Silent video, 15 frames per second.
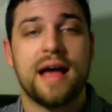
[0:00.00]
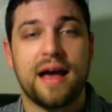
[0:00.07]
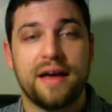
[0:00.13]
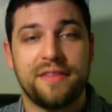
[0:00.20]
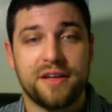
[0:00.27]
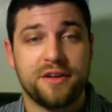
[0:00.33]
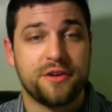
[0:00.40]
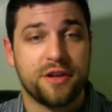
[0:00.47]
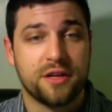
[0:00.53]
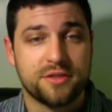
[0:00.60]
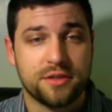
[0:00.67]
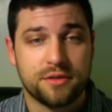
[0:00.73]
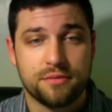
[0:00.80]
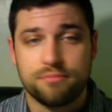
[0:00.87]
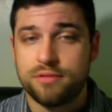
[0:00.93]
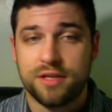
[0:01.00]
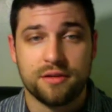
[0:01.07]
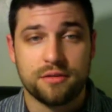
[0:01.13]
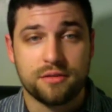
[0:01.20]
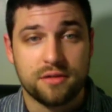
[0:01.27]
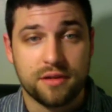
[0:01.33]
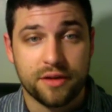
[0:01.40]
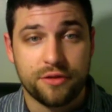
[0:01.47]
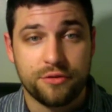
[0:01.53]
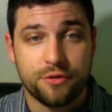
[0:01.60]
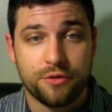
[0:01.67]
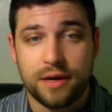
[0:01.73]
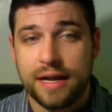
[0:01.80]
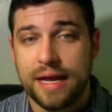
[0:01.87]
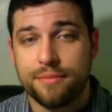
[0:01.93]
Then you can also click through
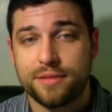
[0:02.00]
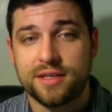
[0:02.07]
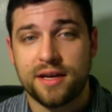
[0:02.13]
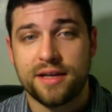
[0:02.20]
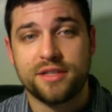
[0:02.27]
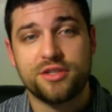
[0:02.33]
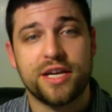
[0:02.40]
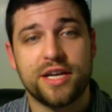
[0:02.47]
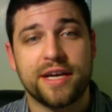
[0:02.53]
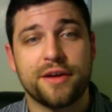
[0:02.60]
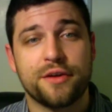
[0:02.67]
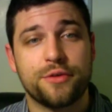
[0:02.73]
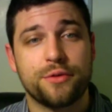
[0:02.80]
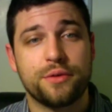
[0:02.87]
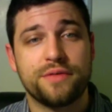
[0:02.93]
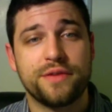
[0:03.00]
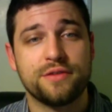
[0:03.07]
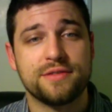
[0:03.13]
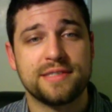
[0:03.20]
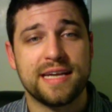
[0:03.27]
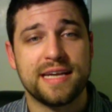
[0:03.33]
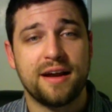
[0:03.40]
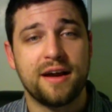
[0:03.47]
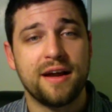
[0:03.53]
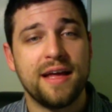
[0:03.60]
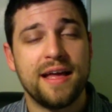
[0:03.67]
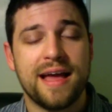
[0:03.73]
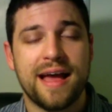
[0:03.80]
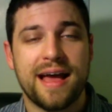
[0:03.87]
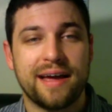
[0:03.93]
on Amazon and check out the reviews there
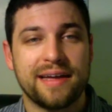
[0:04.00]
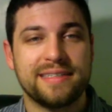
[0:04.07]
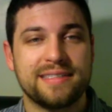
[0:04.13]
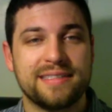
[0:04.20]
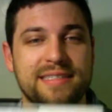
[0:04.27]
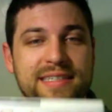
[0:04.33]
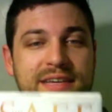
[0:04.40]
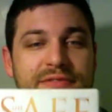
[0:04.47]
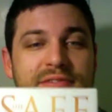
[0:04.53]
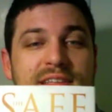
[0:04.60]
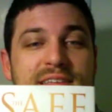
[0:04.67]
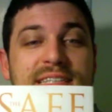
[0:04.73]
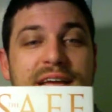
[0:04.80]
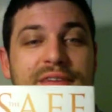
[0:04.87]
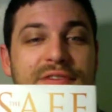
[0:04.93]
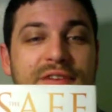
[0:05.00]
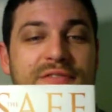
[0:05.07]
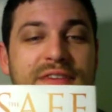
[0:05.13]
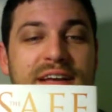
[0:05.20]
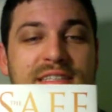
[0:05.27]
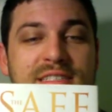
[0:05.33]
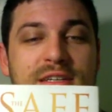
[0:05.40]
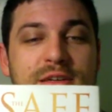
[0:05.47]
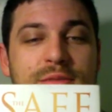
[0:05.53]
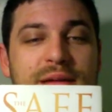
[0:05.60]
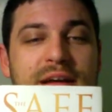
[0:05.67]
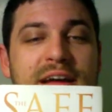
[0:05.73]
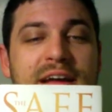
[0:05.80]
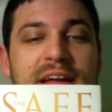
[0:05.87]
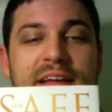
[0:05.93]
and see if The Safe Investor
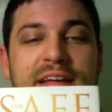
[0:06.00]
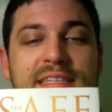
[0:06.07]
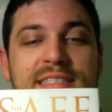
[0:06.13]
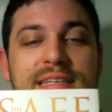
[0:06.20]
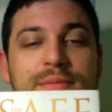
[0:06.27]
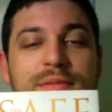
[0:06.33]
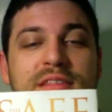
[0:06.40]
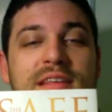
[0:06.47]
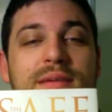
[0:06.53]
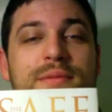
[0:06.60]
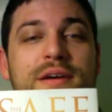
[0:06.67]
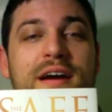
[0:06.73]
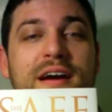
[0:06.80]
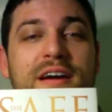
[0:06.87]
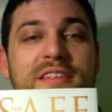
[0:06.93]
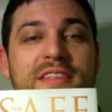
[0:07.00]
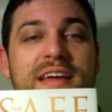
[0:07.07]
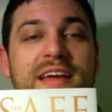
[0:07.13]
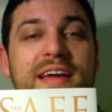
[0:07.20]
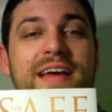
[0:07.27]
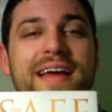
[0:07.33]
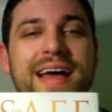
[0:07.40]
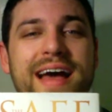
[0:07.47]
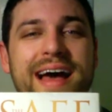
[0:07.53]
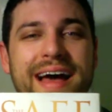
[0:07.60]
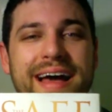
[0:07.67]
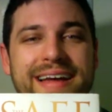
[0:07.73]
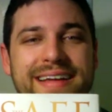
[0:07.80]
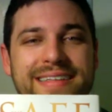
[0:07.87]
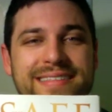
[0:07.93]
by Tim McCarthy
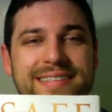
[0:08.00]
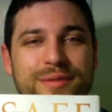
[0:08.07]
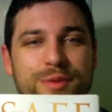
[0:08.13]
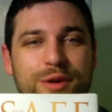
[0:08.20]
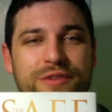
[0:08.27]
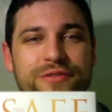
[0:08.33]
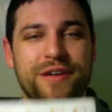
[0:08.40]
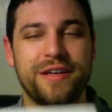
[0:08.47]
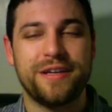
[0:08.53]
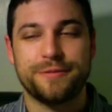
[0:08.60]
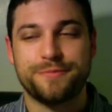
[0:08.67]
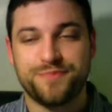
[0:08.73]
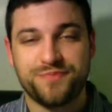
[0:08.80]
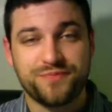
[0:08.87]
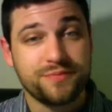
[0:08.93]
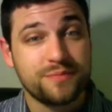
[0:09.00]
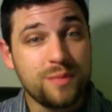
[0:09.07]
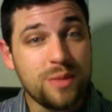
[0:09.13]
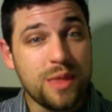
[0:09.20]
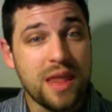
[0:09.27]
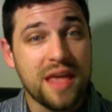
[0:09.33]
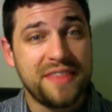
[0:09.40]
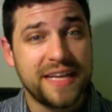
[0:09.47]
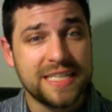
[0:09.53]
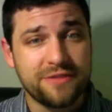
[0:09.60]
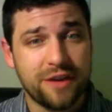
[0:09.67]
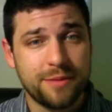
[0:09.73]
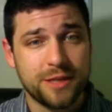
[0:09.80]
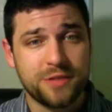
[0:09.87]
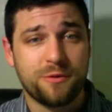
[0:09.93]
is the book for you. Thanks
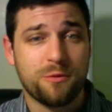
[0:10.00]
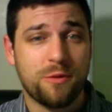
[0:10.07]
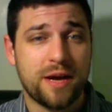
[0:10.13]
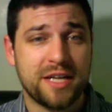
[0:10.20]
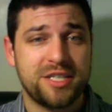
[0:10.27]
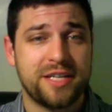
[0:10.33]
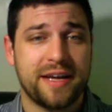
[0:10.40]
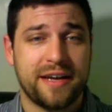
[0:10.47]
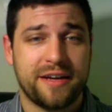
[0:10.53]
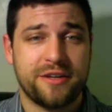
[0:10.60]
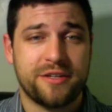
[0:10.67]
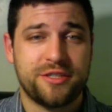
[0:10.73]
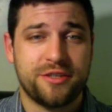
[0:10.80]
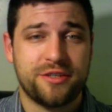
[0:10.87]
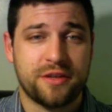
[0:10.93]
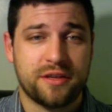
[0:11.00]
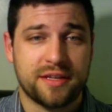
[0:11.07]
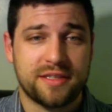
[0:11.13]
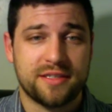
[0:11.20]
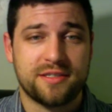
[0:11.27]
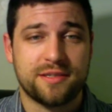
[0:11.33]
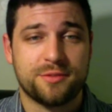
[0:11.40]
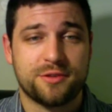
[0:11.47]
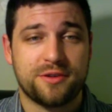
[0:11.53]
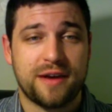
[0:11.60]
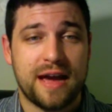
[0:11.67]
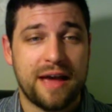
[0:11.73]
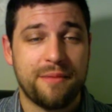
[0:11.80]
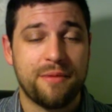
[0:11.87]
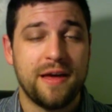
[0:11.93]
very much for watching. I encourage you to click to
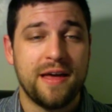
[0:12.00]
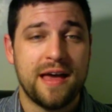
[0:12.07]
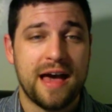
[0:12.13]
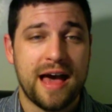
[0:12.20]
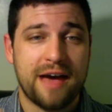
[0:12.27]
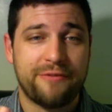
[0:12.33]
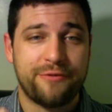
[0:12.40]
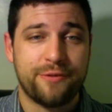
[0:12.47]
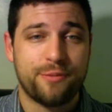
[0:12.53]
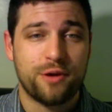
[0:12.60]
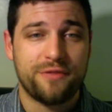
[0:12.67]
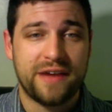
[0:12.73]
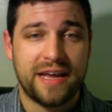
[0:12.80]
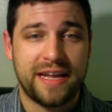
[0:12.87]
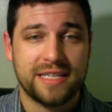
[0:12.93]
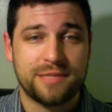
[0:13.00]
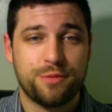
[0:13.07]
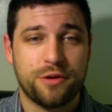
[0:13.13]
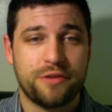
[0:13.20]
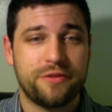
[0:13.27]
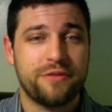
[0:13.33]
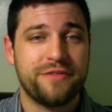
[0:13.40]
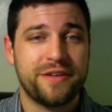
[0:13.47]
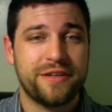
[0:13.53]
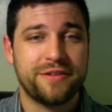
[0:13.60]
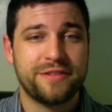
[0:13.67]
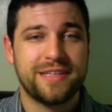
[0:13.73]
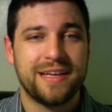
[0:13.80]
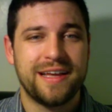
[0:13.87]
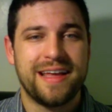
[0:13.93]
subscribe for more finance book
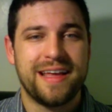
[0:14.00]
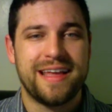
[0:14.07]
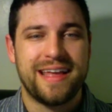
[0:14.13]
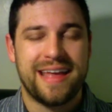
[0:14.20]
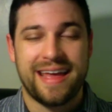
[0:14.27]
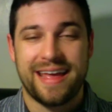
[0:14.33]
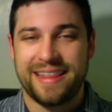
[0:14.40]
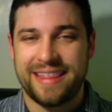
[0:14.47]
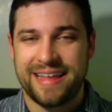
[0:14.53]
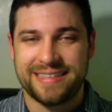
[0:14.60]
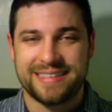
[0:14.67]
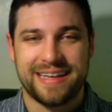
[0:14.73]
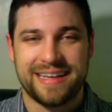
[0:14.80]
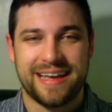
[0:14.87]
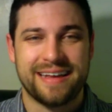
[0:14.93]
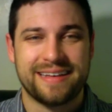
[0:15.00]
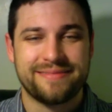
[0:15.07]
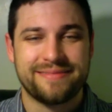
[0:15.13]
reviews, and thanks again.